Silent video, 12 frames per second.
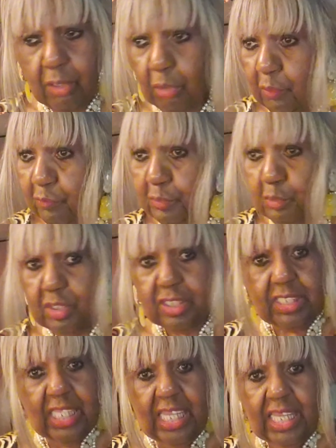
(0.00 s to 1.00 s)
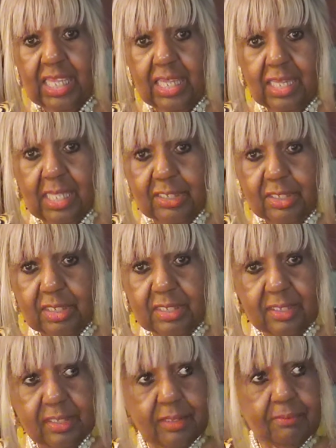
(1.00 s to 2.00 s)
Oh, the food is
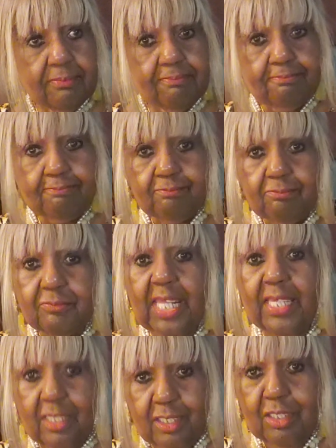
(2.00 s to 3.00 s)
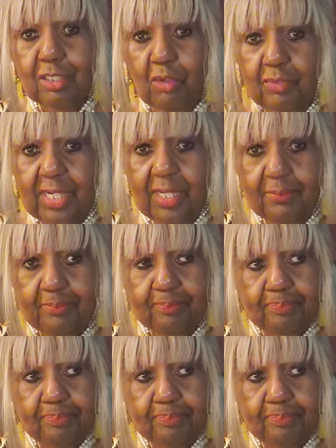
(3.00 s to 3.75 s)
delicious. They can cook over there.